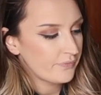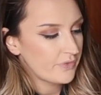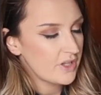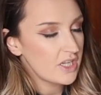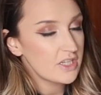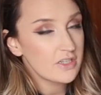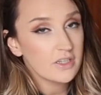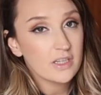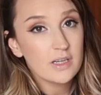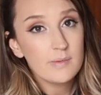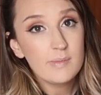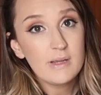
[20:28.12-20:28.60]

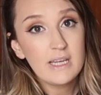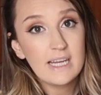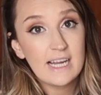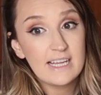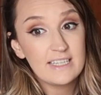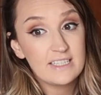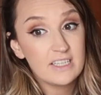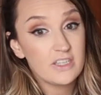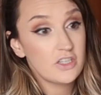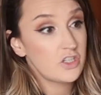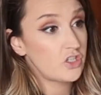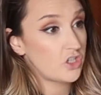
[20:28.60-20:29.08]
These are gonna be
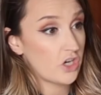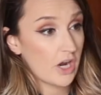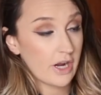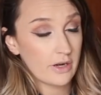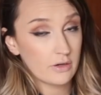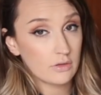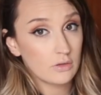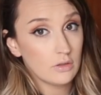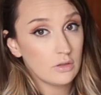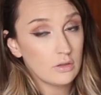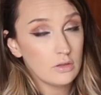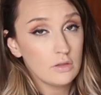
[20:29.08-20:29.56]
nice in
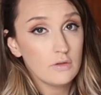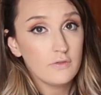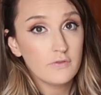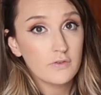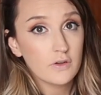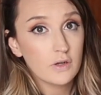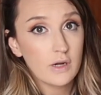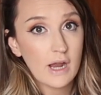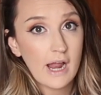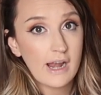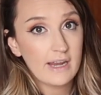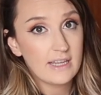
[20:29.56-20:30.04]
general
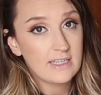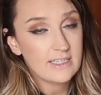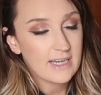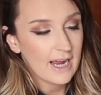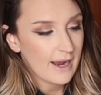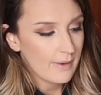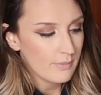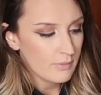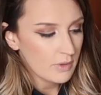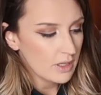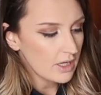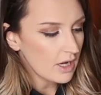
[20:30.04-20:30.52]
for any
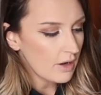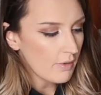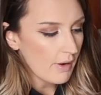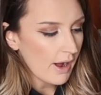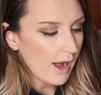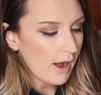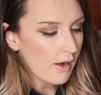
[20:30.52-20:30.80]
time we go